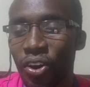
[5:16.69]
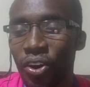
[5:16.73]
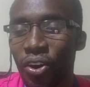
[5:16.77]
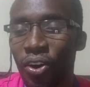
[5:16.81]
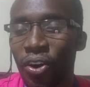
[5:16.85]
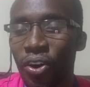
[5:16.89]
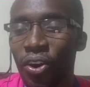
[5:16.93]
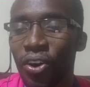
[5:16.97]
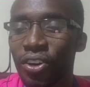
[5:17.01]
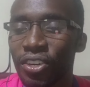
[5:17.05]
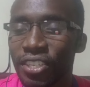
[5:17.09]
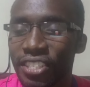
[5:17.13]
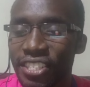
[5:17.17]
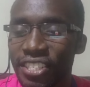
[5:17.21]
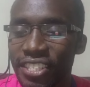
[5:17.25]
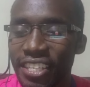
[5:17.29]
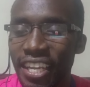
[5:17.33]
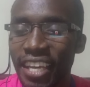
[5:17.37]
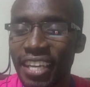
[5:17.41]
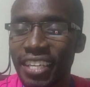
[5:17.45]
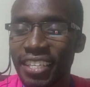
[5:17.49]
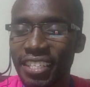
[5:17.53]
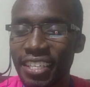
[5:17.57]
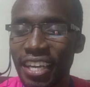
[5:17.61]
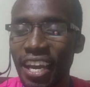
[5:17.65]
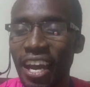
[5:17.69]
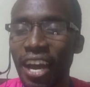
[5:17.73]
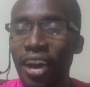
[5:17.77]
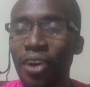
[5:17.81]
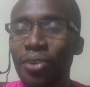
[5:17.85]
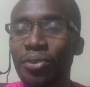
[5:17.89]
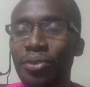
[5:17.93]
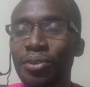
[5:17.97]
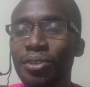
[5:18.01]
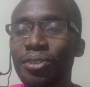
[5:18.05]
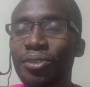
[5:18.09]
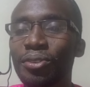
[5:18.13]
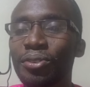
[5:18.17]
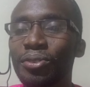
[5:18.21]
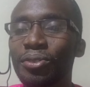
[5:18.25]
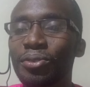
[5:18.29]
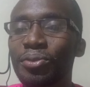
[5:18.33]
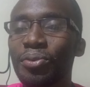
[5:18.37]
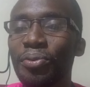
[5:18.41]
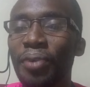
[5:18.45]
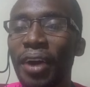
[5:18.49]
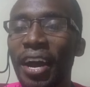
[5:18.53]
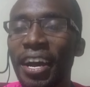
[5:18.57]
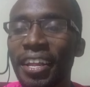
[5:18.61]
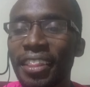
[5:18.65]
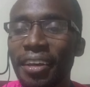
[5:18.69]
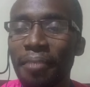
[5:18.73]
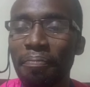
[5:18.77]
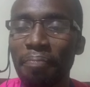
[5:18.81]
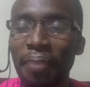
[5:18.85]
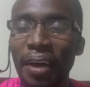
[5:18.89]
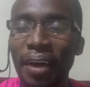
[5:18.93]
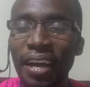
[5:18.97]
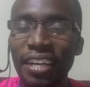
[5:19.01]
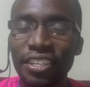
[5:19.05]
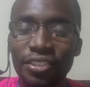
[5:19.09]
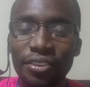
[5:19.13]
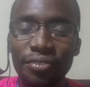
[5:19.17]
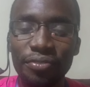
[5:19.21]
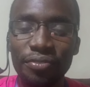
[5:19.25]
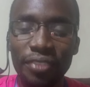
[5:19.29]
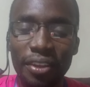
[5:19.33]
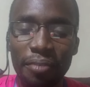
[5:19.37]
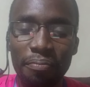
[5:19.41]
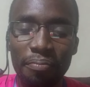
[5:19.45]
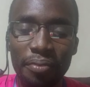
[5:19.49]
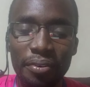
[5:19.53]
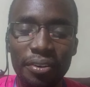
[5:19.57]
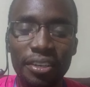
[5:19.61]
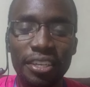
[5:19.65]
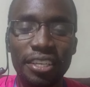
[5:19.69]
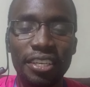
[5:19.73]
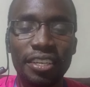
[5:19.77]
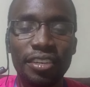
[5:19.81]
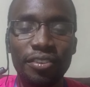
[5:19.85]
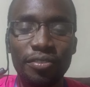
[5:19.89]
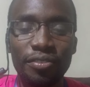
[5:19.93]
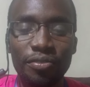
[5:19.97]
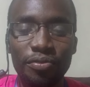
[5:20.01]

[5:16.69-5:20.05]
or sent out to other parts of the body